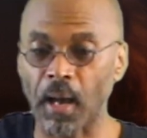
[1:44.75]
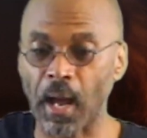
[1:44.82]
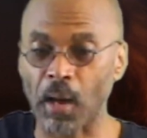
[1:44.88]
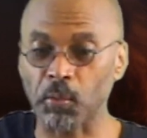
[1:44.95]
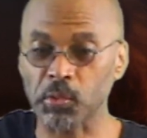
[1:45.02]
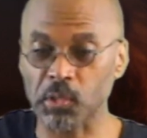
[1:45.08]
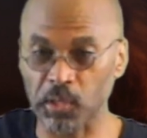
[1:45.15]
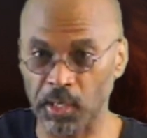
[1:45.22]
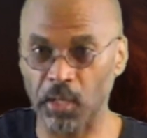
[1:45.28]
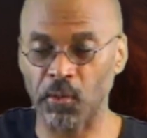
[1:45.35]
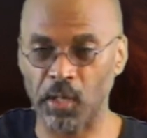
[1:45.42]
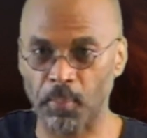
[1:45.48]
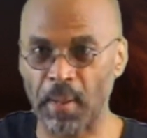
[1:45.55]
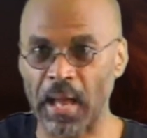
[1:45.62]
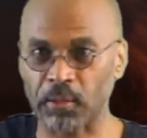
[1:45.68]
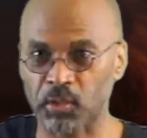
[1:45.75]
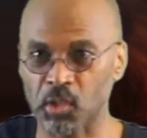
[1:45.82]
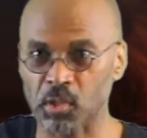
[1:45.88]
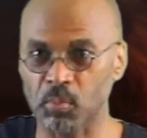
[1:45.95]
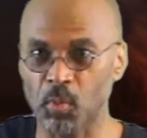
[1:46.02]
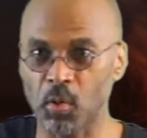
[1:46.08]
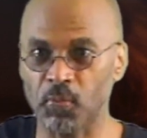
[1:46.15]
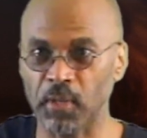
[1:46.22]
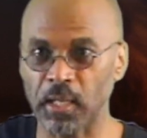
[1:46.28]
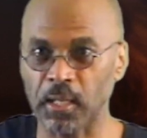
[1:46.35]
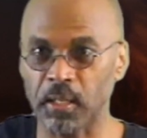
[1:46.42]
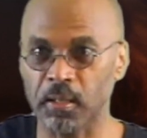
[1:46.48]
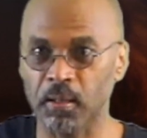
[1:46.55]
I was leery about this movie,